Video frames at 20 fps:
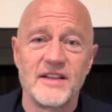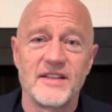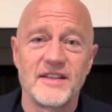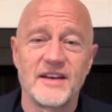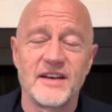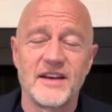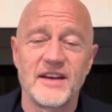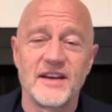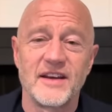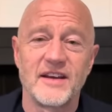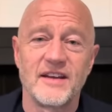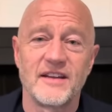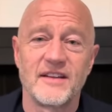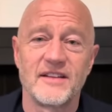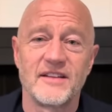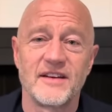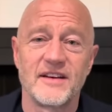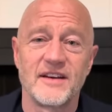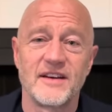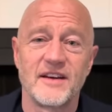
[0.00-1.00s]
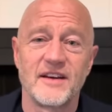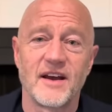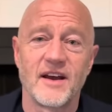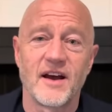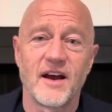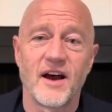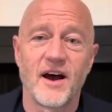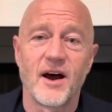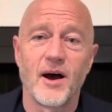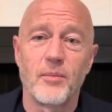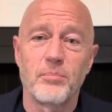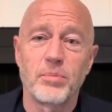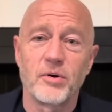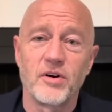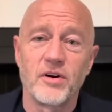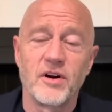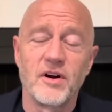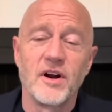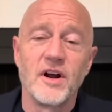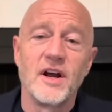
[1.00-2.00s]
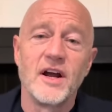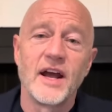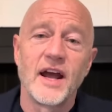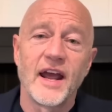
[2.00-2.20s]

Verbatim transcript: the, the upper